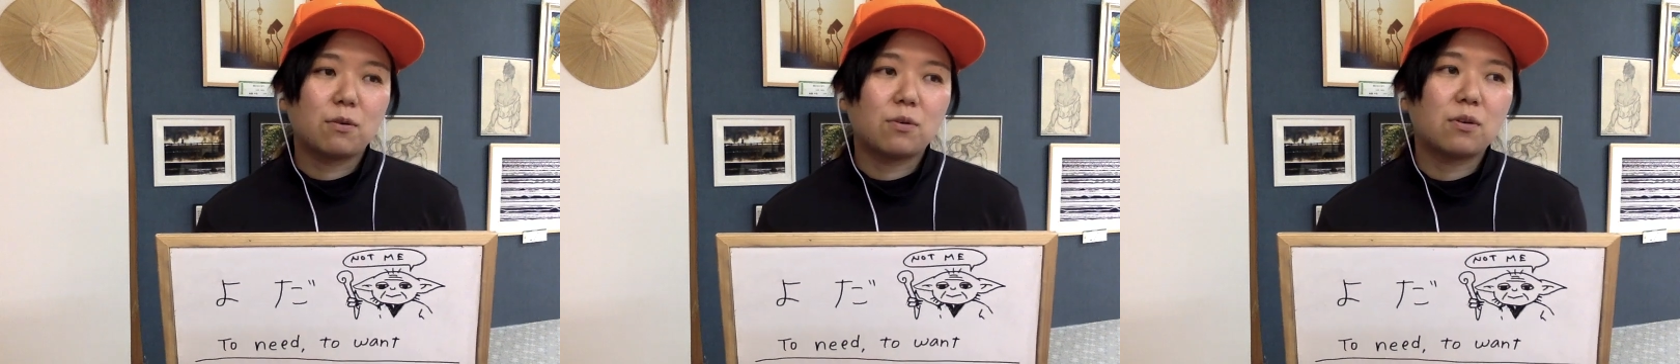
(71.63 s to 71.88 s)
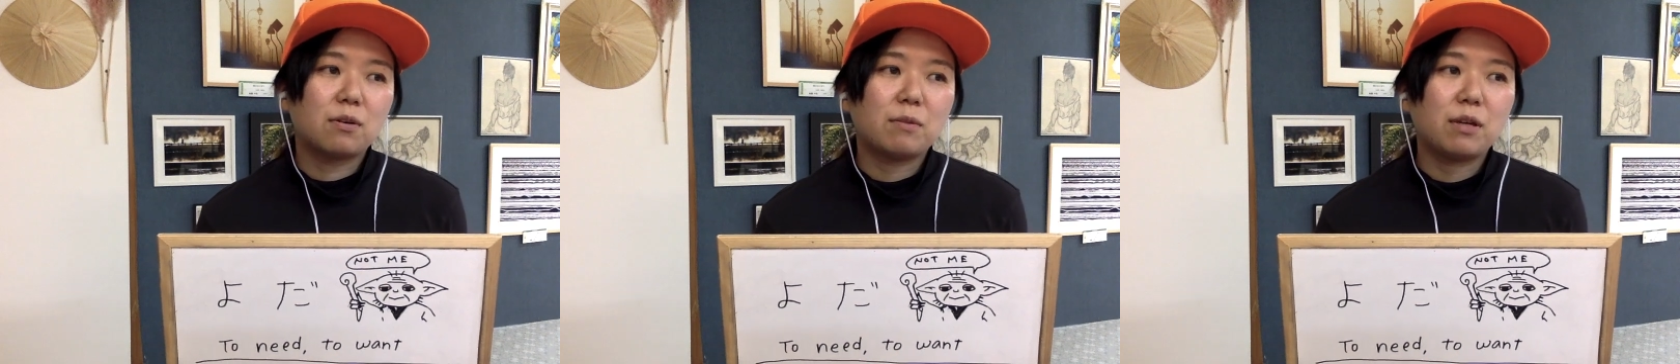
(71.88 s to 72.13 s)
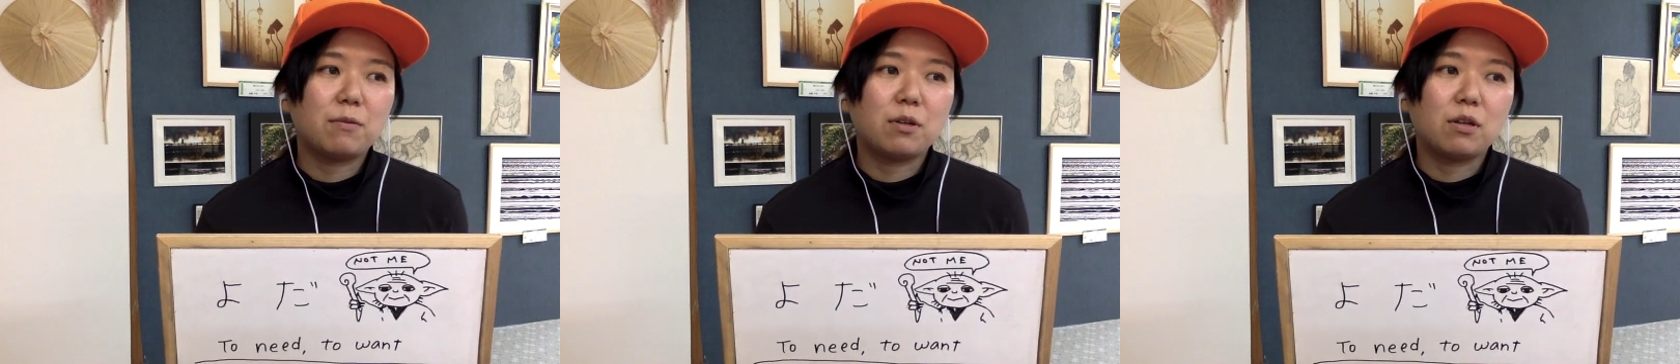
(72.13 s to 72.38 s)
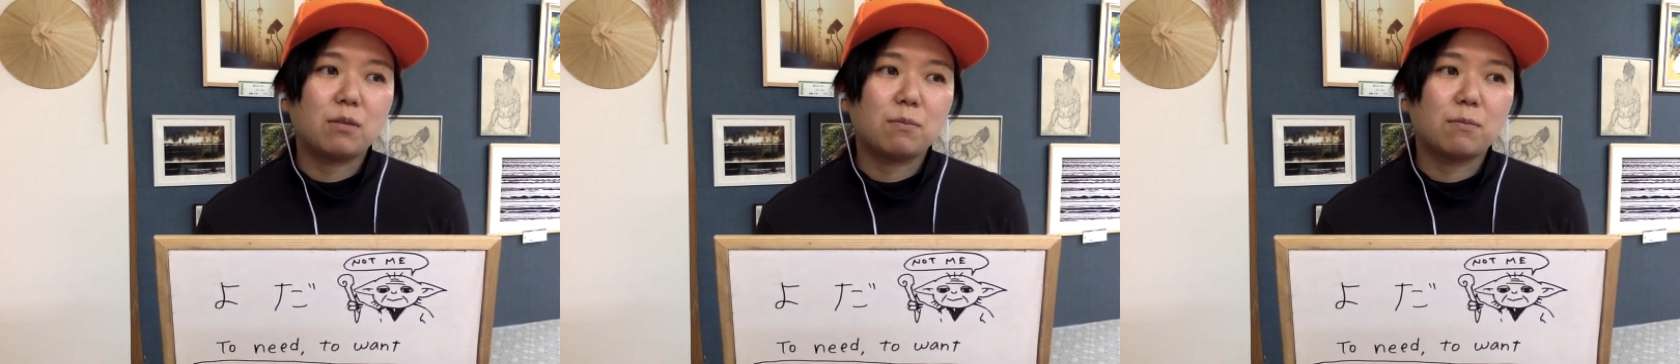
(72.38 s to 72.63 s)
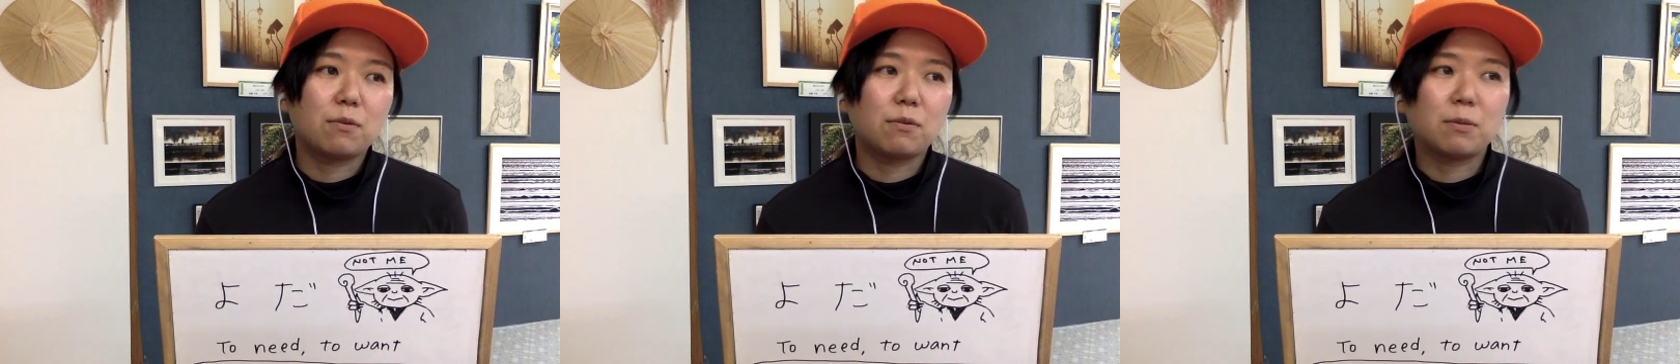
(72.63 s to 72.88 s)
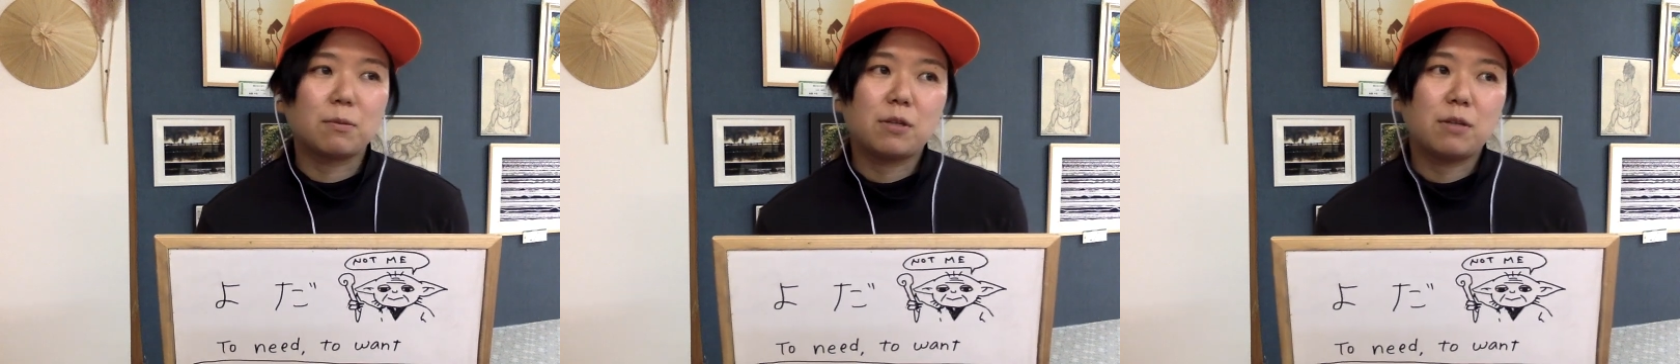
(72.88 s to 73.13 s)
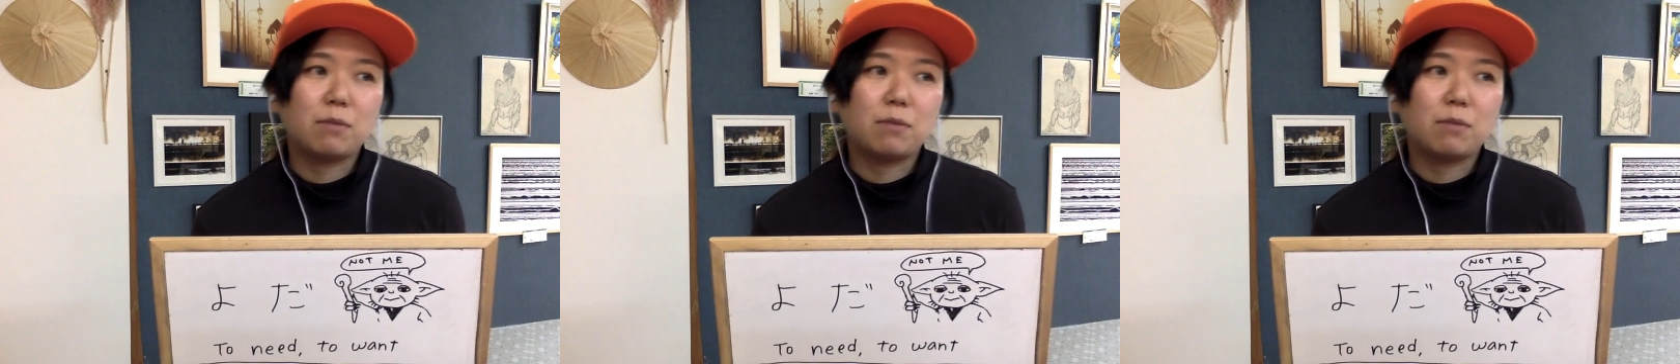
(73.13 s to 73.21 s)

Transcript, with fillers: or maybe probably